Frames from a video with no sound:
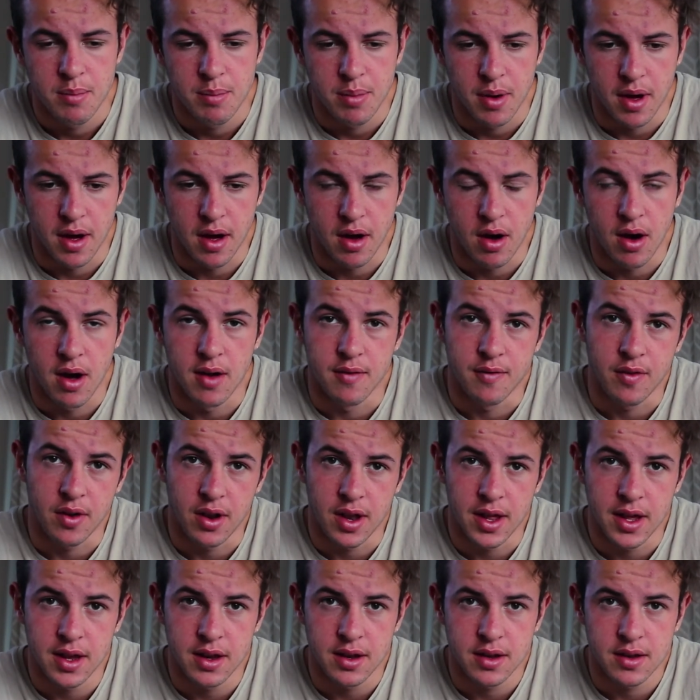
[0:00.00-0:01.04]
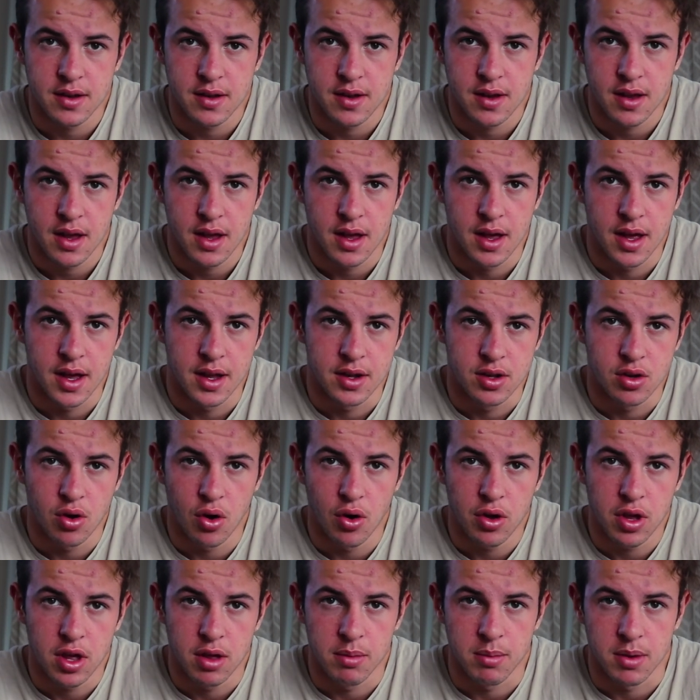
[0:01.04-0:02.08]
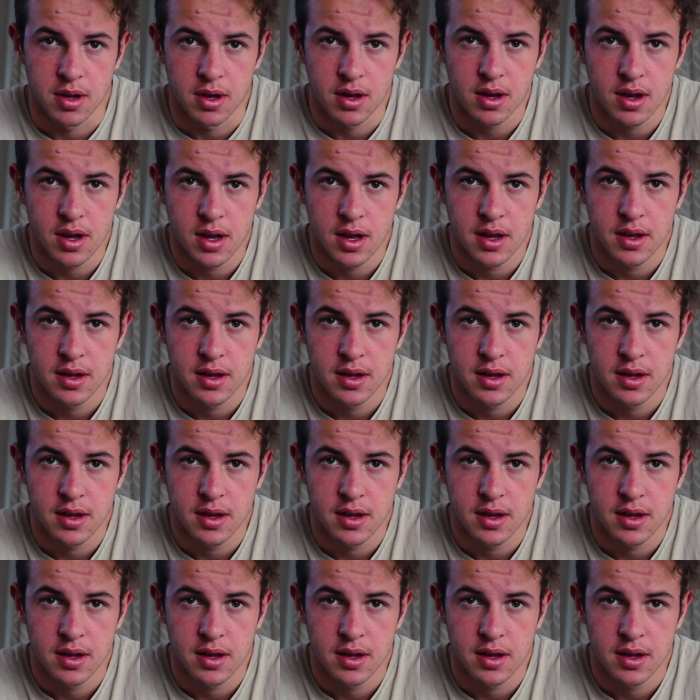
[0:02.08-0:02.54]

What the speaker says: But I've linked a document